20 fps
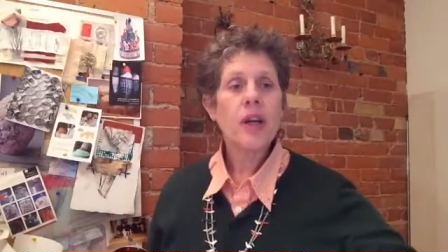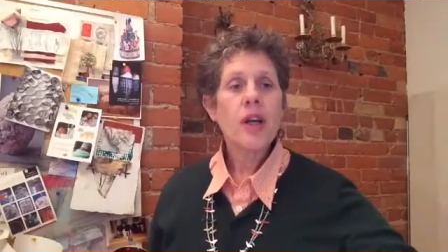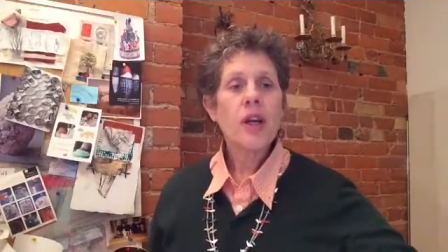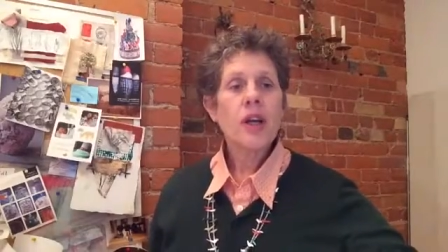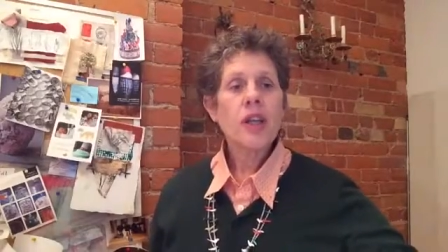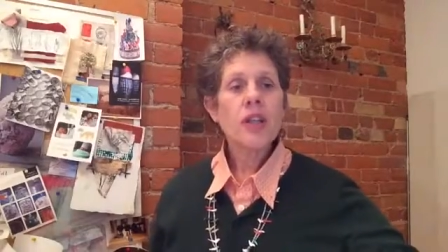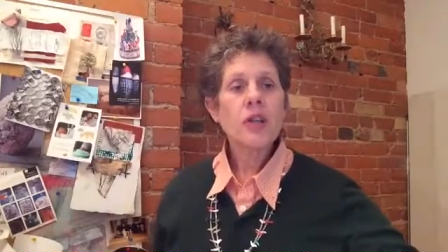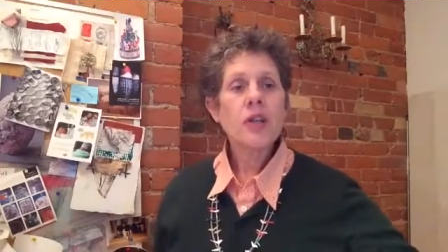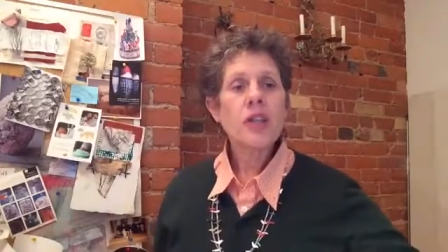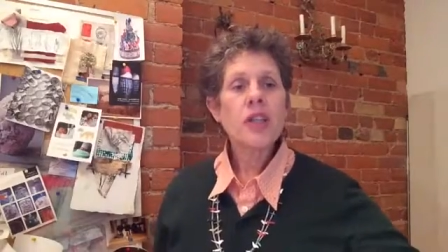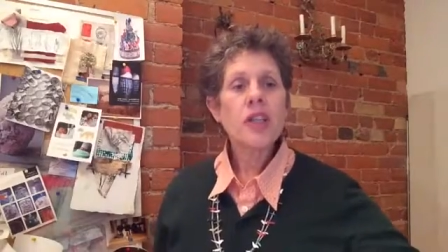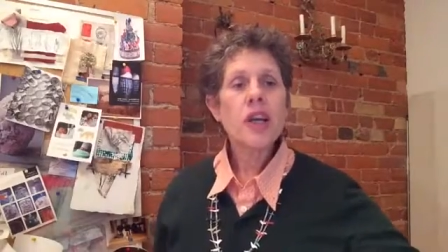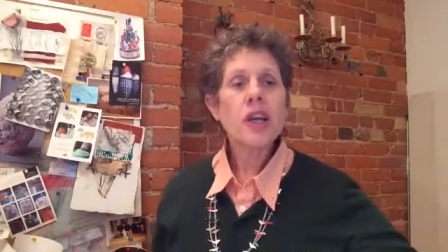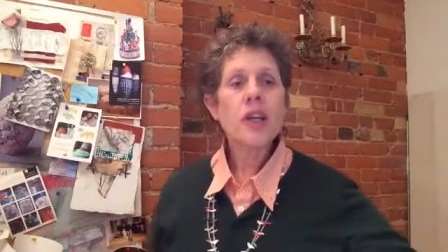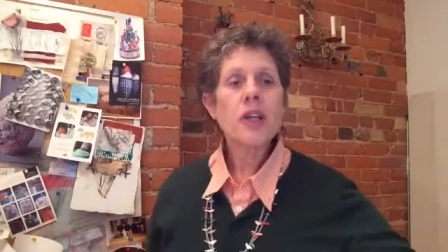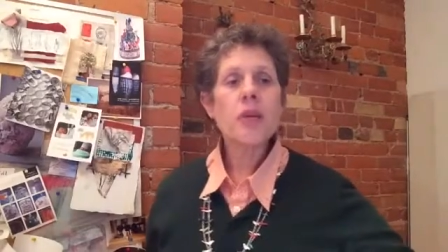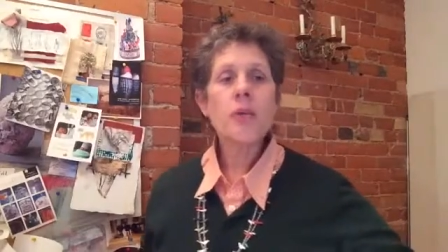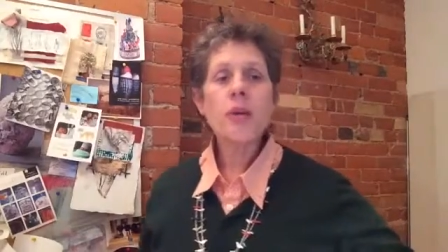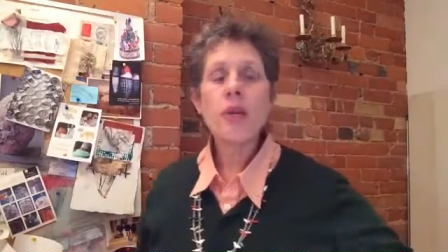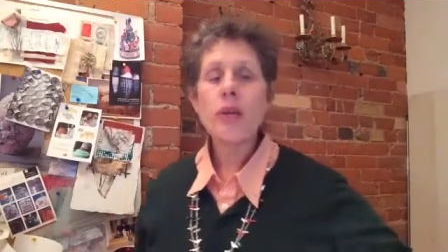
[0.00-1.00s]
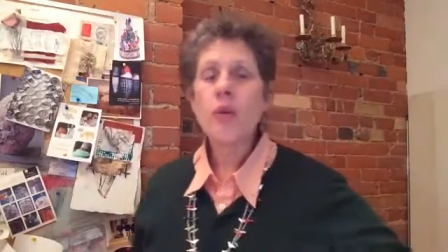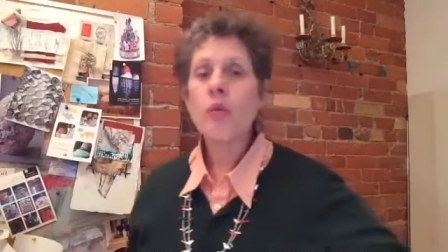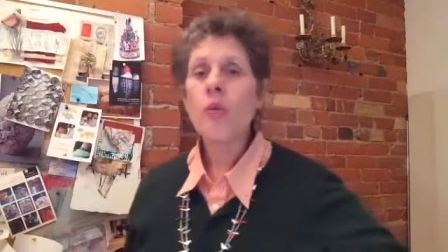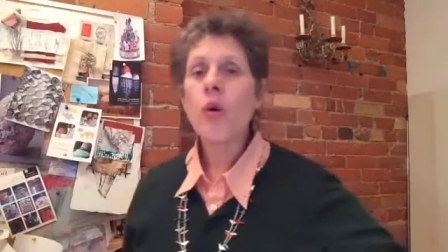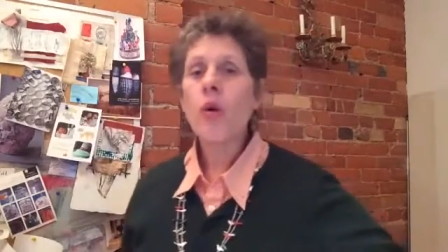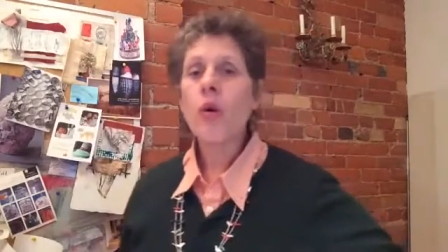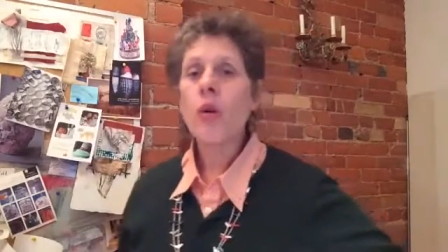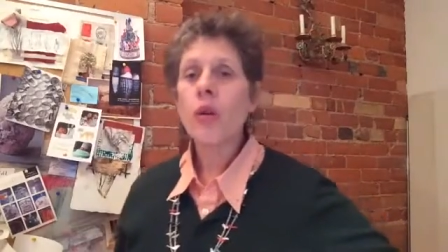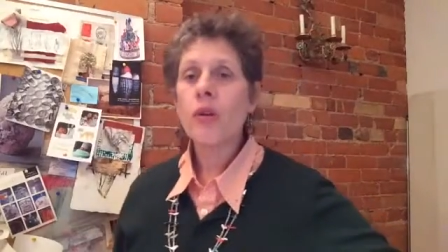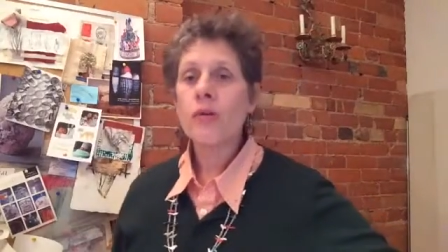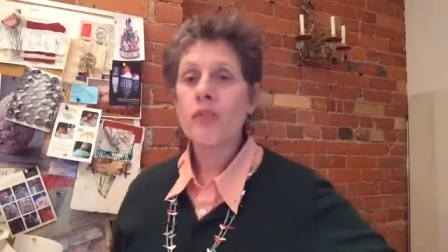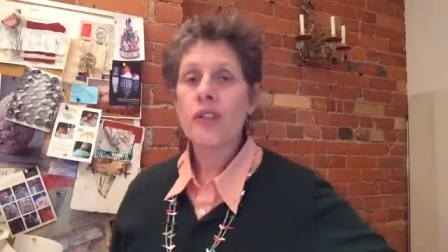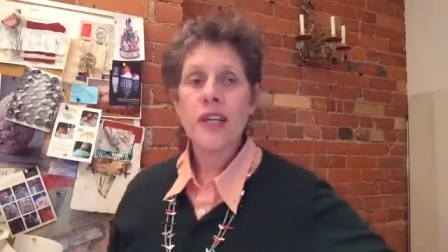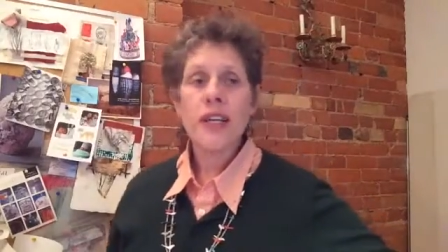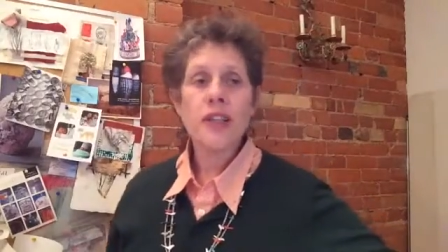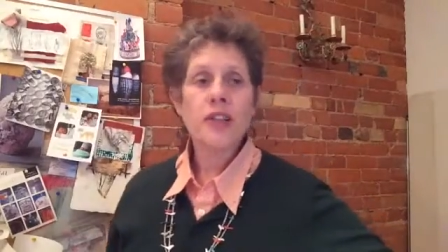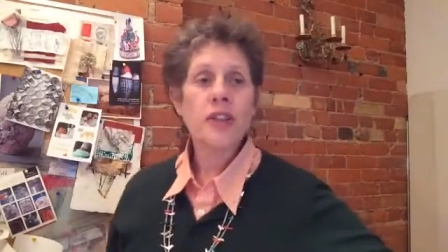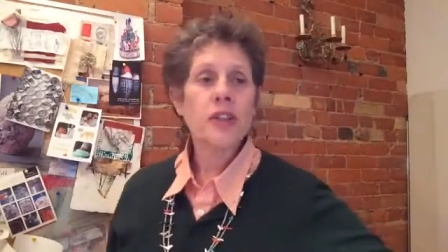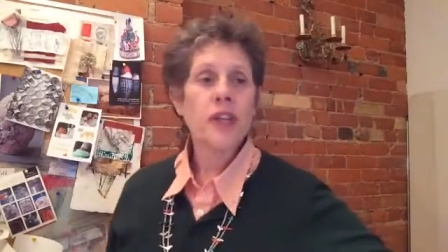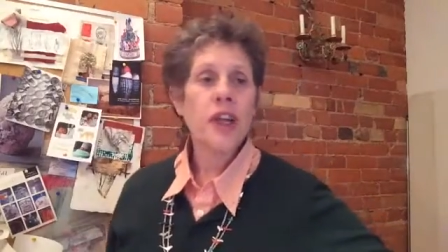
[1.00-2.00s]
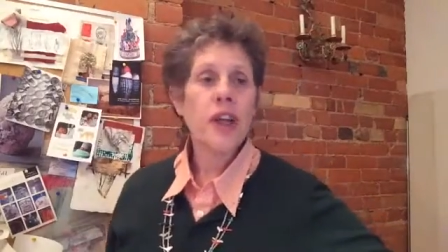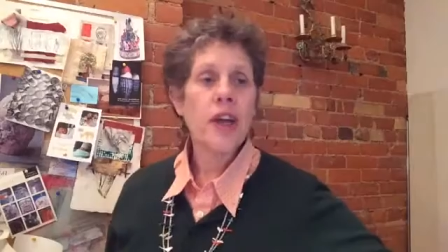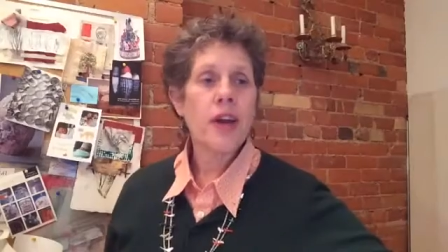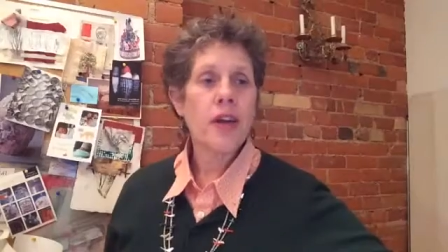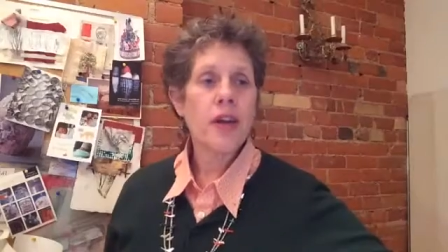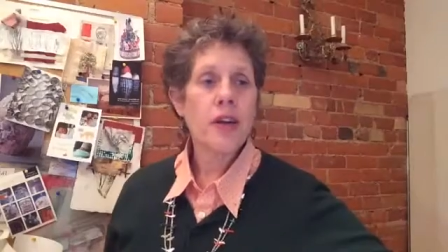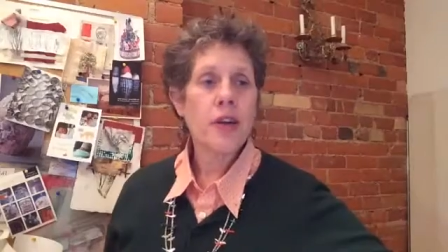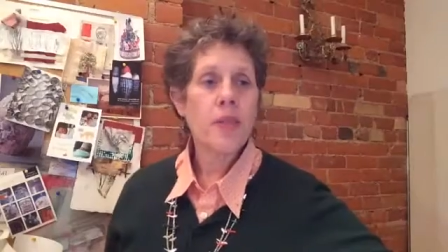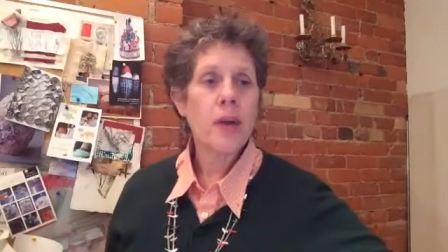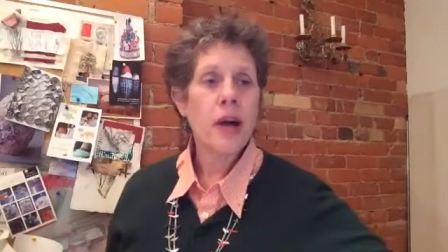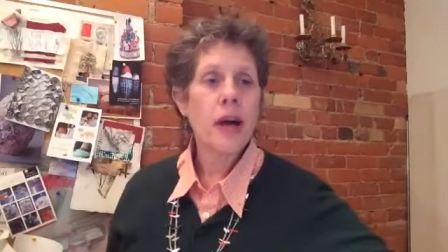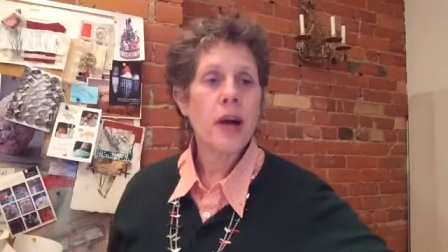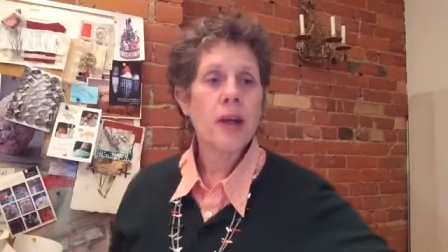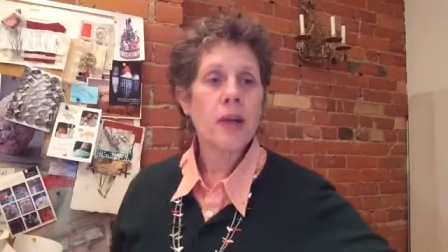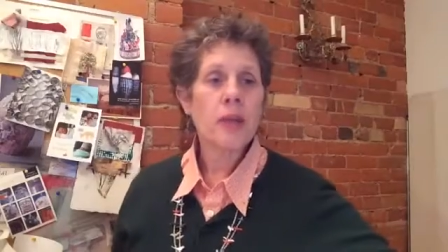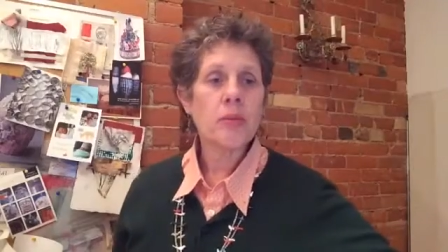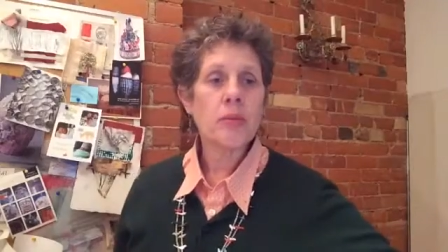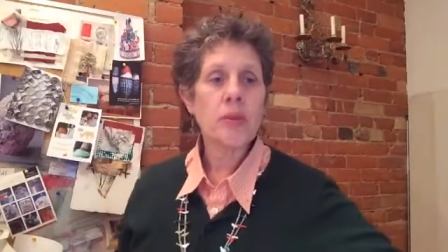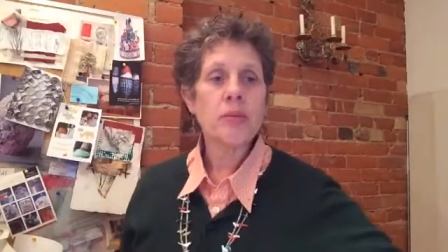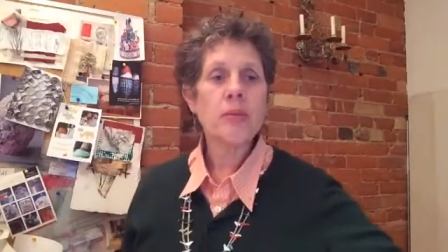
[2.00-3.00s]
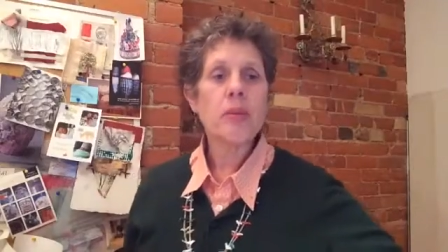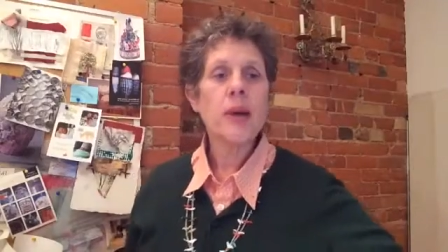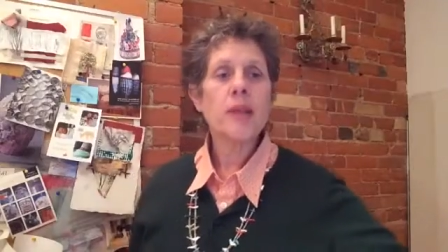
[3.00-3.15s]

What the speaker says: So to tell you about the role of dental care and amalgams,